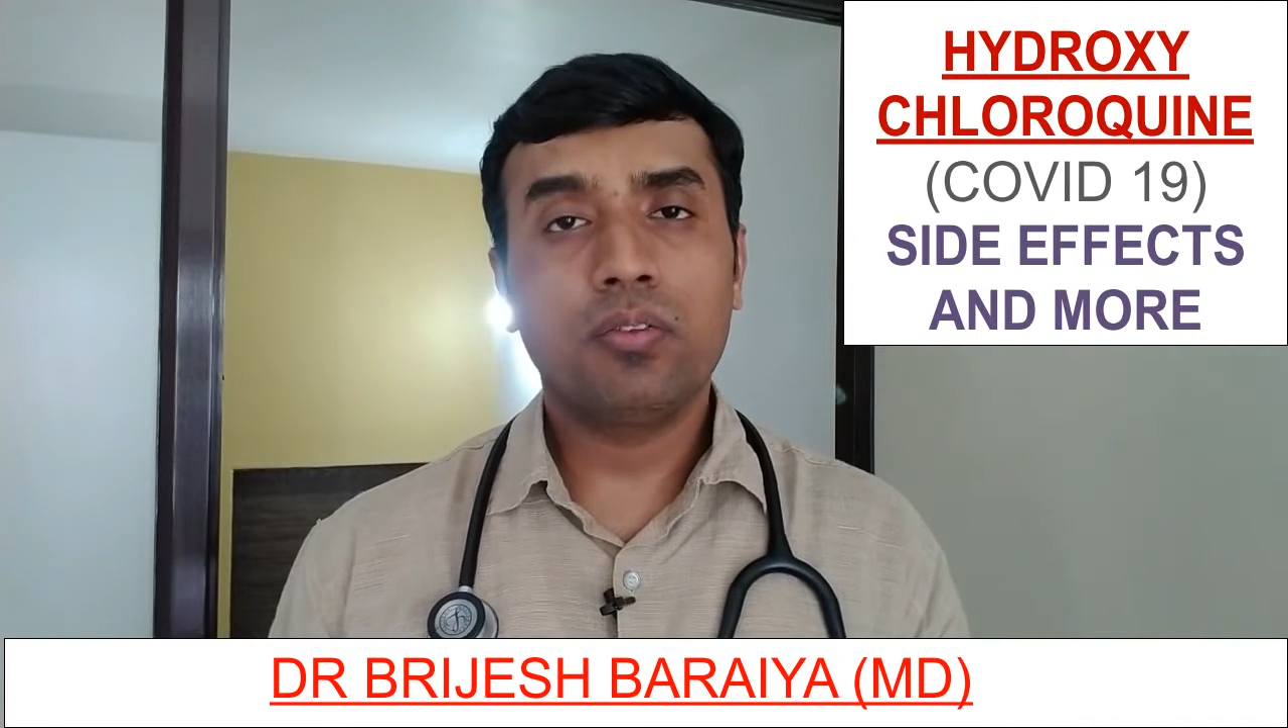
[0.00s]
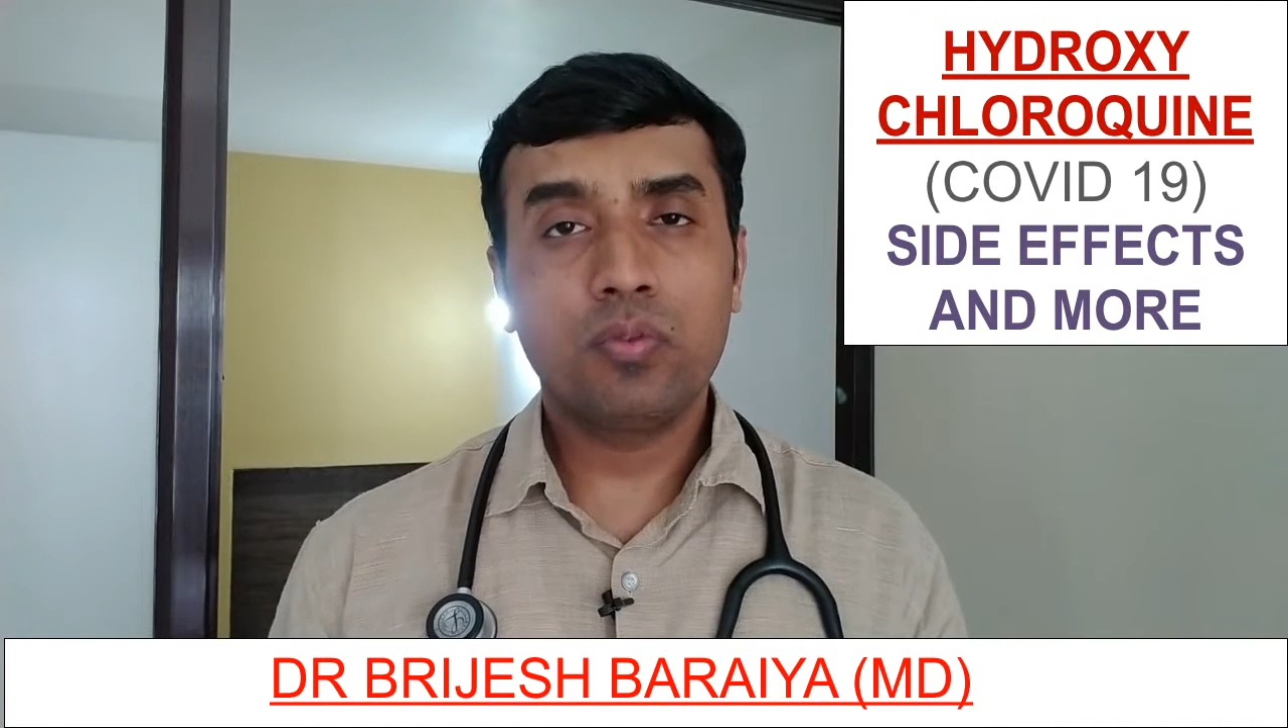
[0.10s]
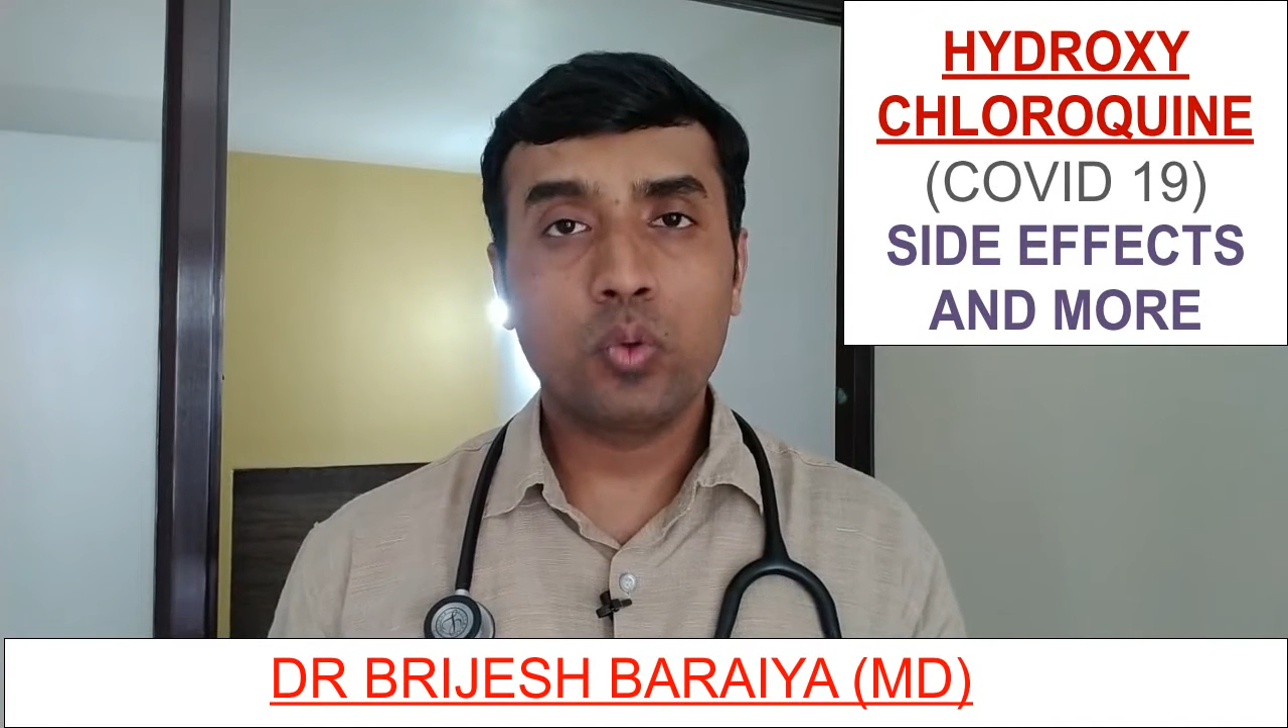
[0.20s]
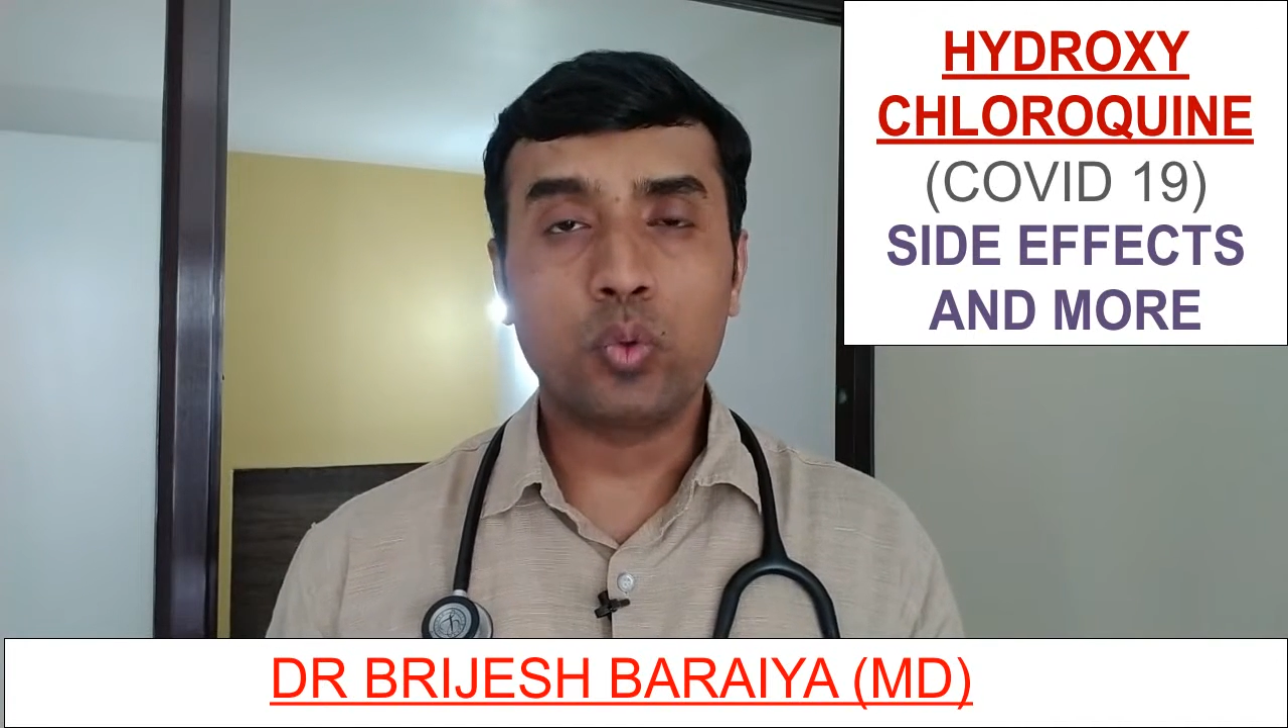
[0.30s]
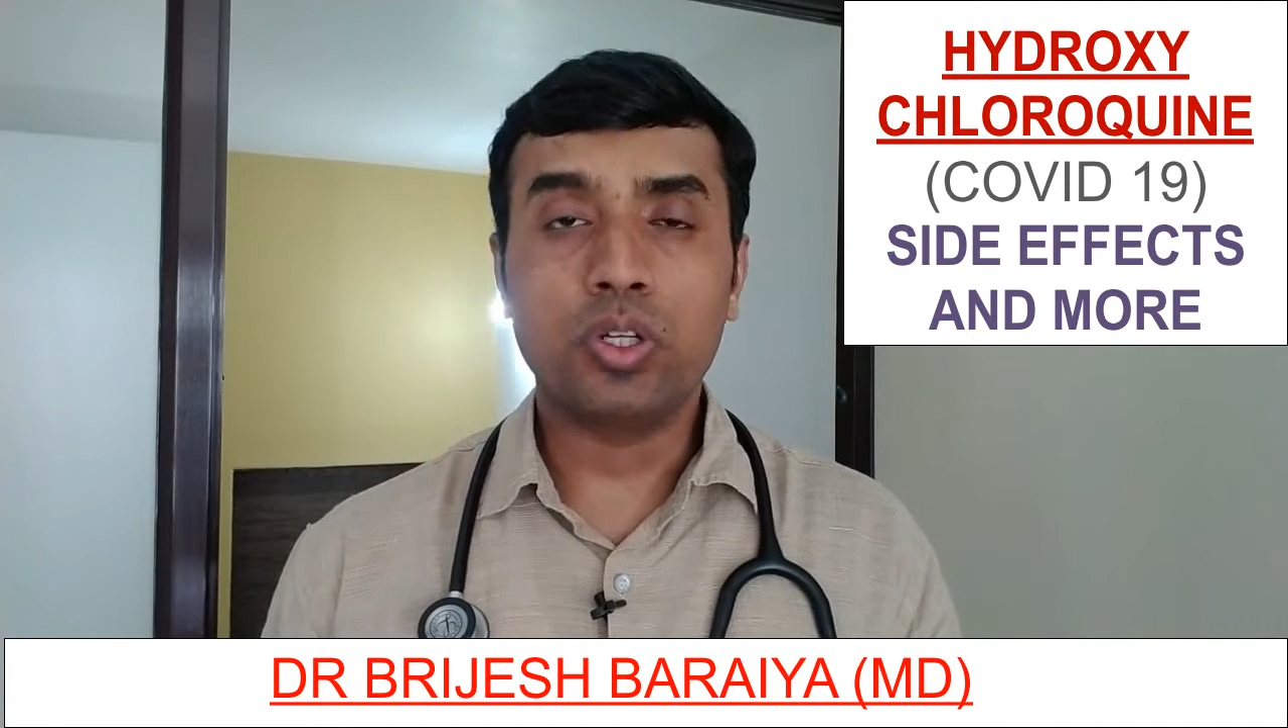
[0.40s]

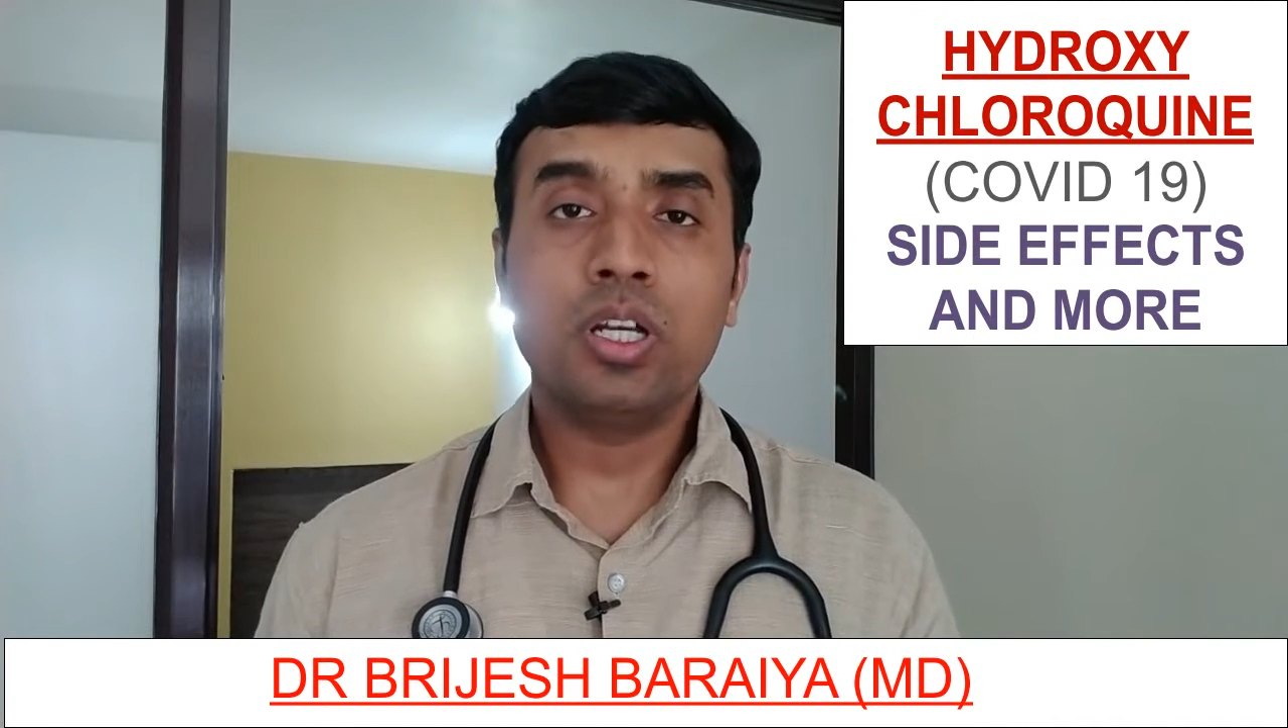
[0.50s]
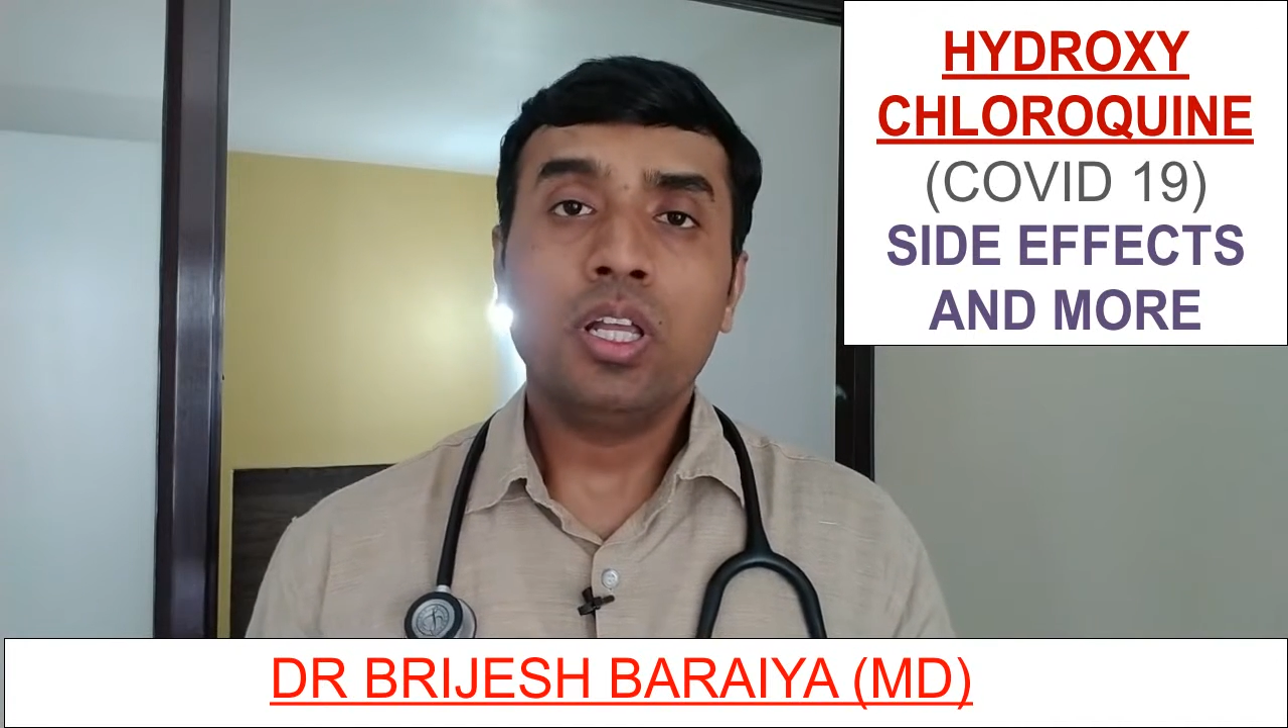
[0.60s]
food.